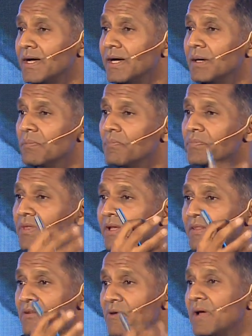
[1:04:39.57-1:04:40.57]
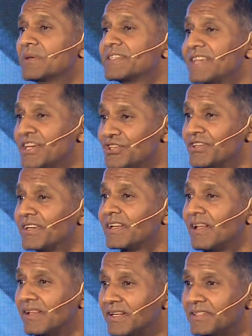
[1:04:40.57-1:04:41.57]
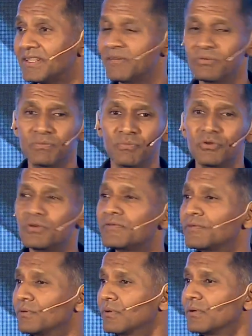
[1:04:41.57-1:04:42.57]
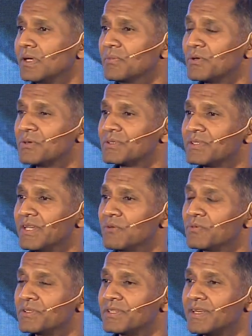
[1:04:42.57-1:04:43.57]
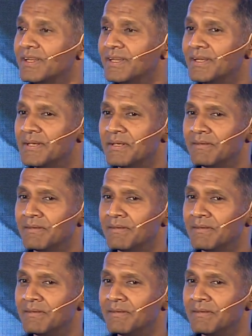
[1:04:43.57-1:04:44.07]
at the railway station in Calcutta, it was beautiful because it was